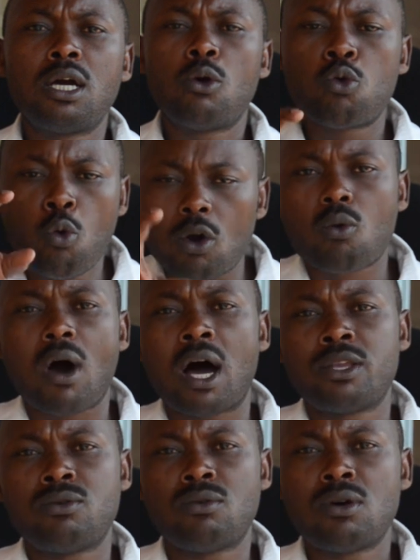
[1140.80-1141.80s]
urugo
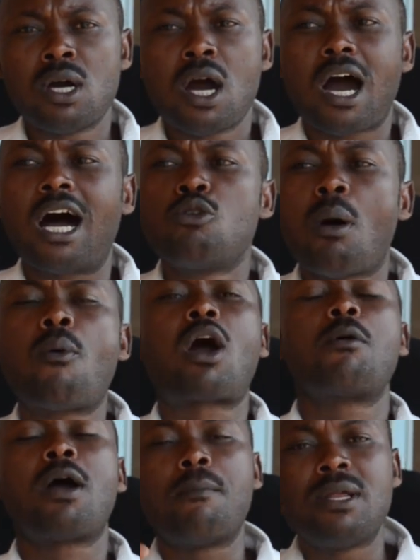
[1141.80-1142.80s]
rwanyu hanyuma
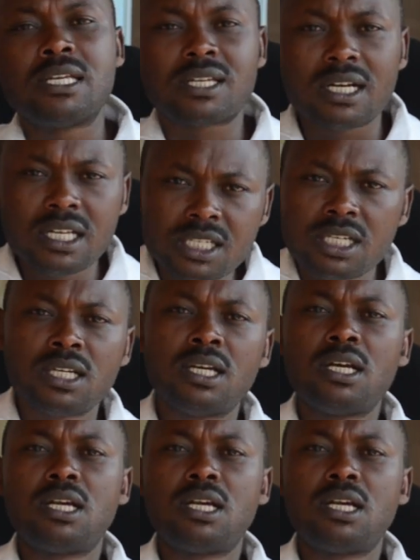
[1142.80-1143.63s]
mukabihamiriza n'iki